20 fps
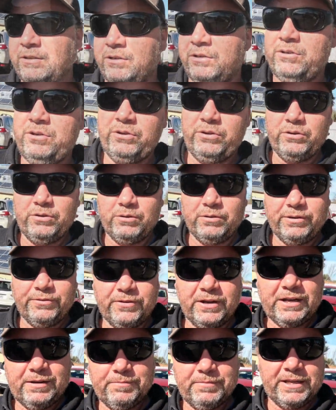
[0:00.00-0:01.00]
Cool, we've
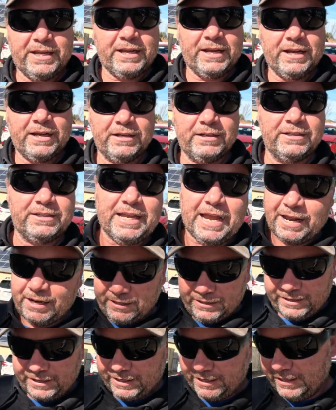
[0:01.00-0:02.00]
come down. It's
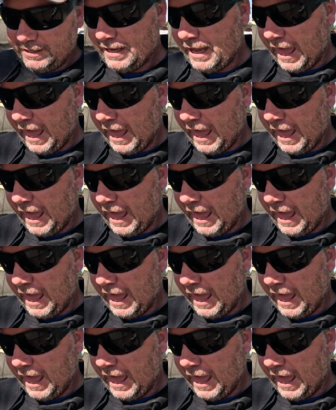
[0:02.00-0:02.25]
Adelaide